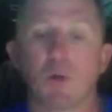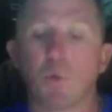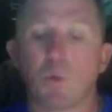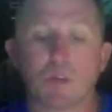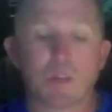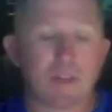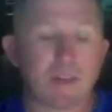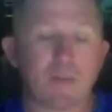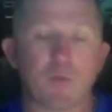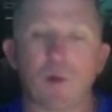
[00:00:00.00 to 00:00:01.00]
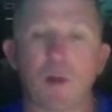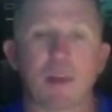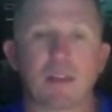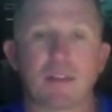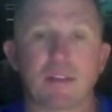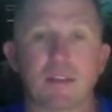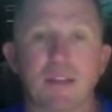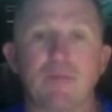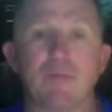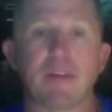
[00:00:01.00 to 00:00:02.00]
We should never walk into the
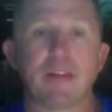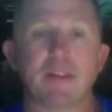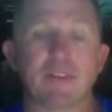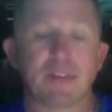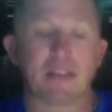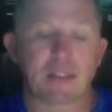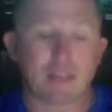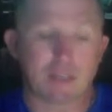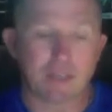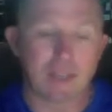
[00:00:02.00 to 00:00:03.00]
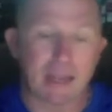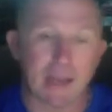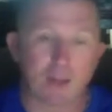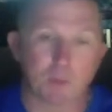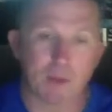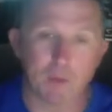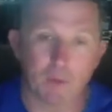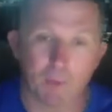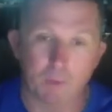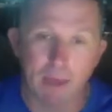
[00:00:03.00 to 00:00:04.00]
DMV and have the technician hand our
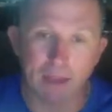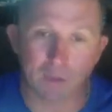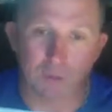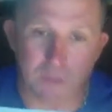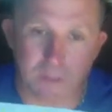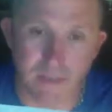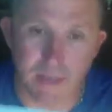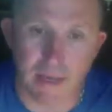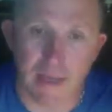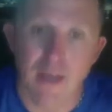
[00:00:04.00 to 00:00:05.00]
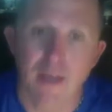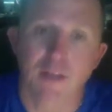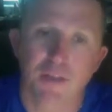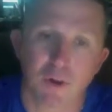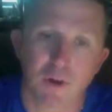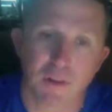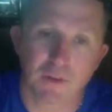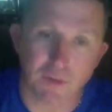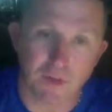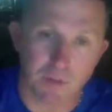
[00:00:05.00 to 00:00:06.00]
paperwork back to us and say, sorry, the
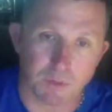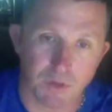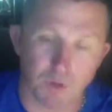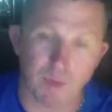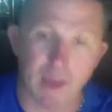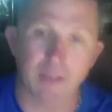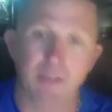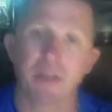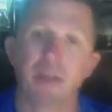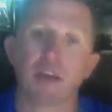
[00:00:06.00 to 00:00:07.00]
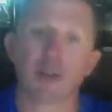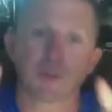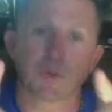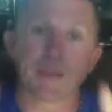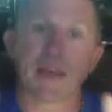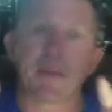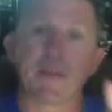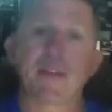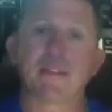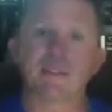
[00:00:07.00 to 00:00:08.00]
VIN numbers don't match. Because what that
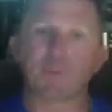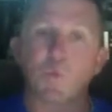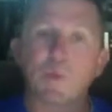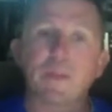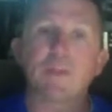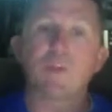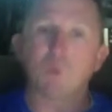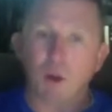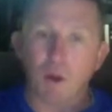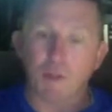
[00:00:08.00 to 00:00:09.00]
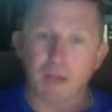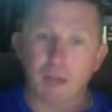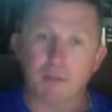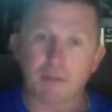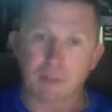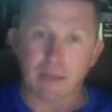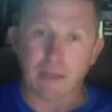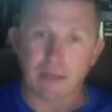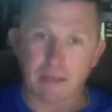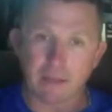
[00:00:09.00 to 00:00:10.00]
means is we didn't do our job and check.